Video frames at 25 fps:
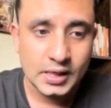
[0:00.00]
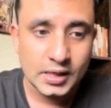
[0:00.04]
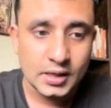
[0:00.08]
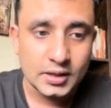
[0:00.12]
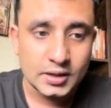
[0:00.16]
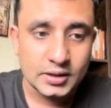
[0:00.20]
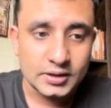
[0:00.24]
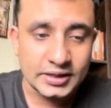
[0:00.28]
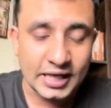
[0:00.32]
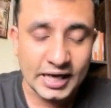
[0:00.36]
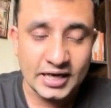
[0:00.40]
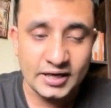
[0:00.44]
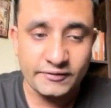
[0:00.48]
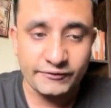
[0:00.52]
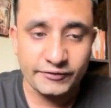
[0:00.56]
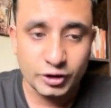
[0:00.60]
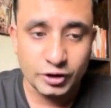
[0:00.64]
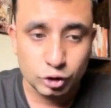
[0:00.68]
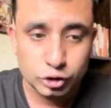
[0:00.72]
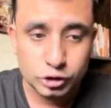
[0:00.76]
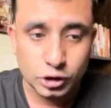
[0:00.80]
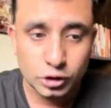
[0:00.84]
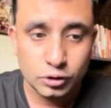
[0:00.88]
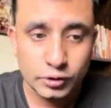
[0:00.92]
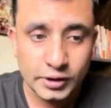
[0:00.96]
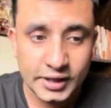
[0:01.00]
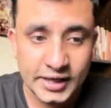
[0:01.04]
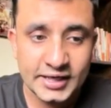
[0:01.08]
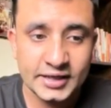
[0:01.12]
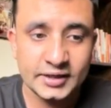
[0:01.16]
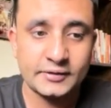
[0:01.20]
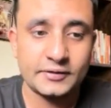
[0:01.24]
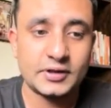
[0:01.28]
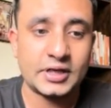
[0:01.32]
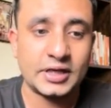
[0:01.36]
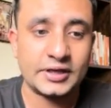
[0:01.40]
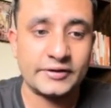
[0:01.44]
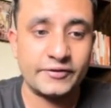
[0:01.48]
Then view through
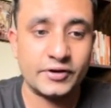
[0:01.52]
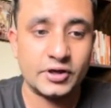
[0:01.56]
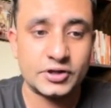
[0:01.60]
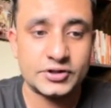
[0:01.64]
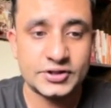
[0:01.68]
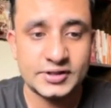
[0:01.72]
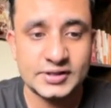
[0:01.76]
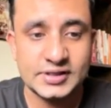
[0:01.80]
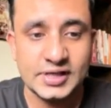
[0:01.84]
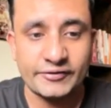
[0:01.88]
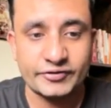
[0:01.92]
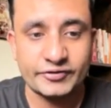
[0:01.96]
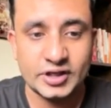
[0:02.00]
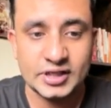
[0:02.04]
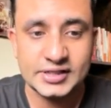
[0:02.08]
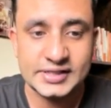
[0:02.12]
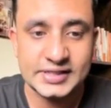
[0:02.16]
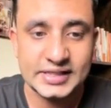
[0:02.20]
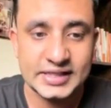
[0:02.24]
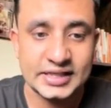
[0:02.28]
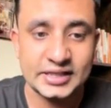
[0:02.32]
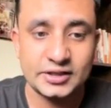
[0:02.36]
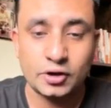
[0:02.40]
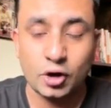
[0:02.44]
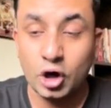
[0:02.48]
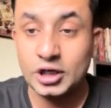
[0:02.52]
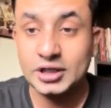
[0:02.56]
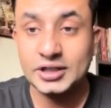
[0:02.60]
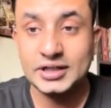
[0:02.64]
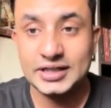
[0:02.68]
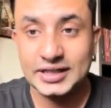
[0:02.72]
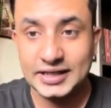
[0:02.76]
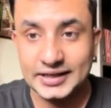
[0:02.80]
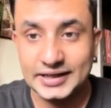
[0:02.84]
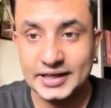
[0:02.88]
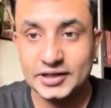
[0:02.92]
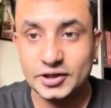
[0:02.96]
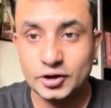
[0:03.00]
rate, conversions after seeing, not
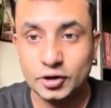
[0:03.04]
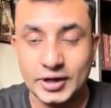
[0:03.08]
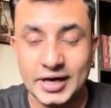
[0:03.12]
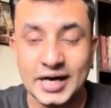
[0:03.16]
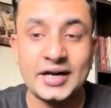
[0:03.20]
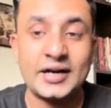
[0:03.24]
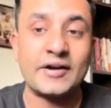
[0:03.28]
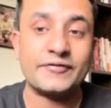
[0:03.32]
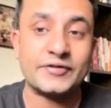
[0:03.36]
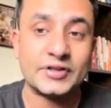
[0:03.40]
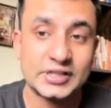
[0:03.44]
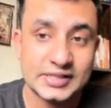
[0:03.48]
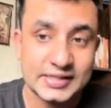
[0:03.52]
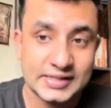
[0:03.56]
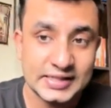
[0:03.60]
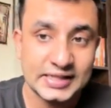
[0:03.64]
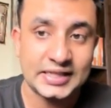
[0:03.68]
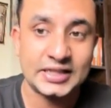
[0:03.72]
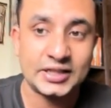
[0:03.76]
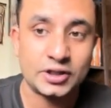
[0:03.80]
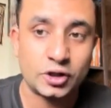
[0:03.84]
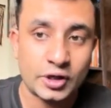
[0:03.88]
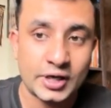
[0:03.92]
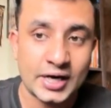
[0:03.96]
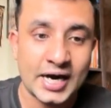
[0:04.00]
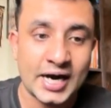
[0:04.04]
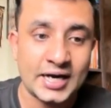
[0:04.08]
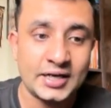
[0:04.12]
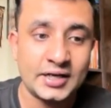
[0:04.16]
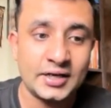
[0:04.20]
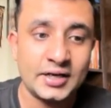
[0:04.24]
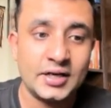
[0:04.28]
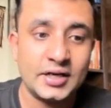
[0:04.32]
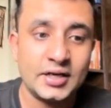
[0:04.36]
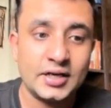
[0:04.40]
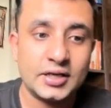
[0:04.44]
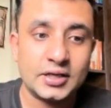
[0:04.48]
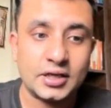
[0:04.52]
clicking your ad, after seeing your ad,
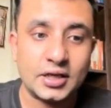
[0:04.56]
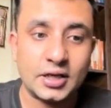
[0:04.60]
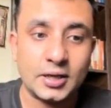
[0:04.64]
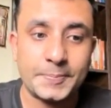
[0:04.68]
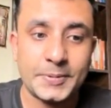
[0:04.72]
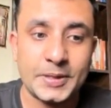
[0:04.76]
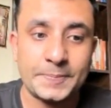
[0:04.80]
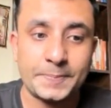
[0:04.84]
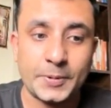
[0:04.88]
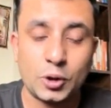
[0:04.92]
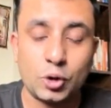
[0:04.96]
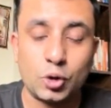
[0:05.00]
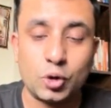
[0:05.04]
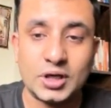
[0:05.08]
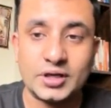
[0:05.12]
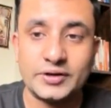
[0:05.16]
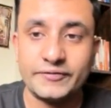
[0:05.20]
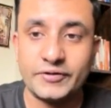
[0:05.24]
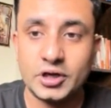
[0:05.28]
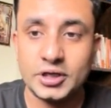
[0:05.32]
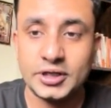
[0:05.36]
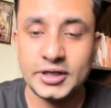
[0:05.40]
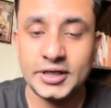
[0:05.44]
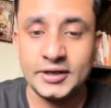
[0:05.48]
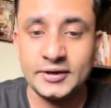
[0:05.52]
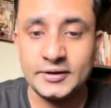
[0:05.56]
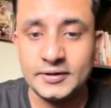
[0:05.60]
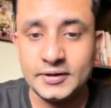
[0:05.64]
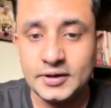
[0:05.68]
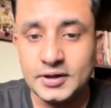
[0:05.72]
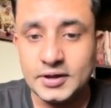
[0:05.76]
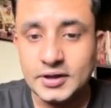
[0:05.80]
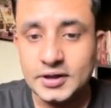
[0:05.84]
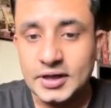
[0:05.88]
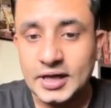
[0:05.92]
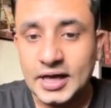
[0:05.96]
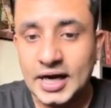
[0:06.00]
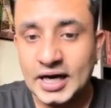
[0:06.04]
people who converted.
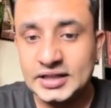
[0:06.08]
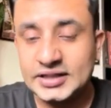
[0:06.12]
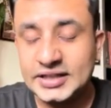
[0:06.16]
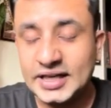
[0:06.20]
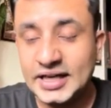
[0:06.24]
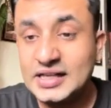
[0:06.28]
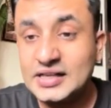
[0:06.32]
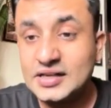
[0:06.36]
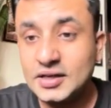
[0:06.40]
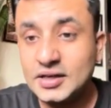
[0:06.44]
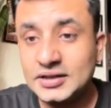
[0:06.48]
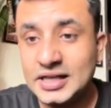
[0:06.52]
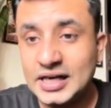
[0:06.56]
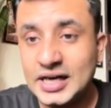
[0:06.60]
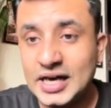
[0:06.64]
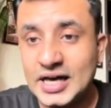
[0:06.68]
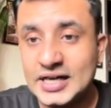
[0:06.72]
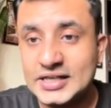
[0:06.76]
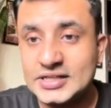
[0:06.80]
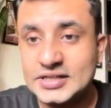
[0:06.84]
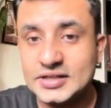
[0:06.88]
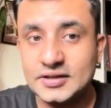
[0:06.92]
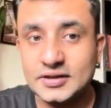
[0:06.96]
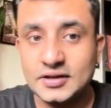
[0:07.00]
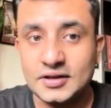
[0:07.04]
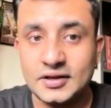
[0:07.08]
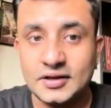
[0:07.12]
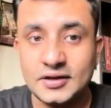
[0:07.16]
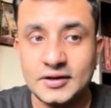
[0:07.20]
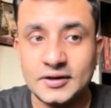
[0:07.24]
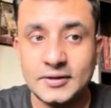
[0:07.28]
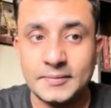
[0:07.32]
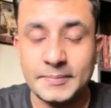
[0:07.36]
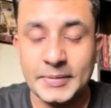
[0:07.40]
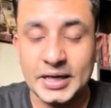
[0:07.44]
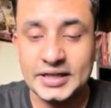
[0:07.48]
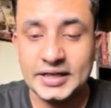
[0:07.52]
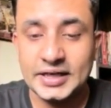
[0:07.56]
And then the last
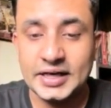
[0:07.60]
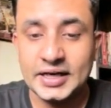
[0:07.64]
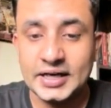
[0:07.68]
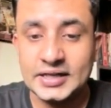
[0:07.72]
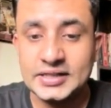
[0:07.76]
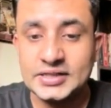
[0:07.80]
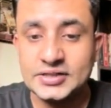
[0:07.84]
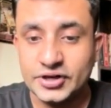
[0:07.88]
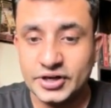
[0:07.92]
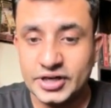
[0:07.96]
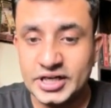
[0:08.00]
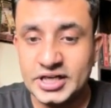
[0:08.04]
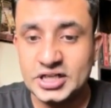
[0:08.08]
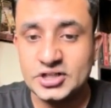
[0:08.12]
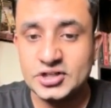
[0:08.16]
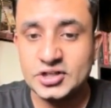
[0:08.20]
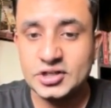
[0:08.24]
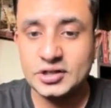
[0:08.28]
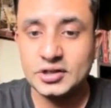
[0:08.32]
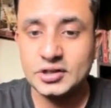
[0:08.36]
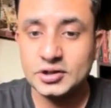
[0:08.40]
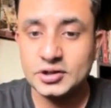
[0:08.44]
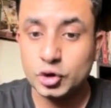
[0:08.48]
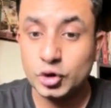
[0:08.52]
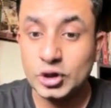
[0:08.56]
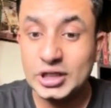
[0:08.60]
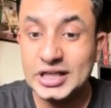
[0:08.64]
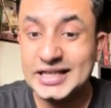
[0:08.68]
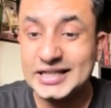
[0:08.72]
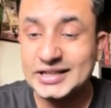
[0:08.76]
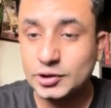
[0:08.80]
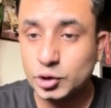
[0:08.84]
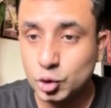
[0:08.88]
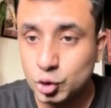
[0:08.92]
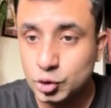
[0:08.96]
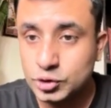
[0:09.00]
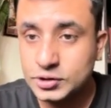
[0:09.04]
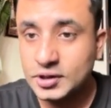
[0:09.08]
metric is reach,
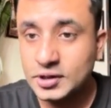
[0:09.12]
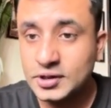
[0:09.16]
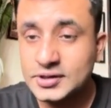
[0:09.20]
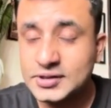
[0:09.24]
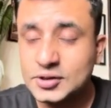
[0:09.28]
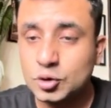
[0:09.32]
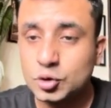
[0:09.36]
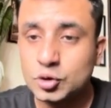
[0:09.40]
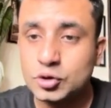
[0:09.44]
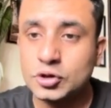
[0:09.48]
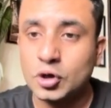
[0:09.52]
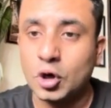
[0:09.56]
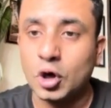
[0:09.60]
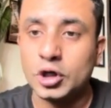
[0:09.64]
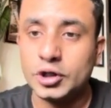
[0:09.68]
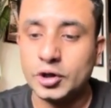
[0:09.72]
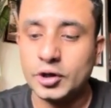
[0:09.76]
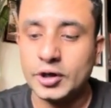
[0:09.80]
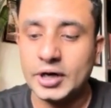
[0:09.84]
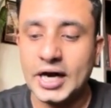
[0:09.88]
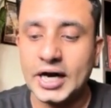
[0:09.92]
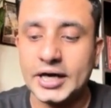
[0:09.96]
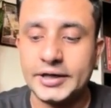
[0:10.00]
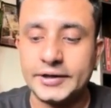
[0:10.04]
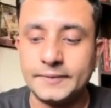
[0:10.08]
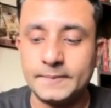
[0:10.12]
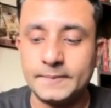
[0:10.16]
unique users who saw your ad.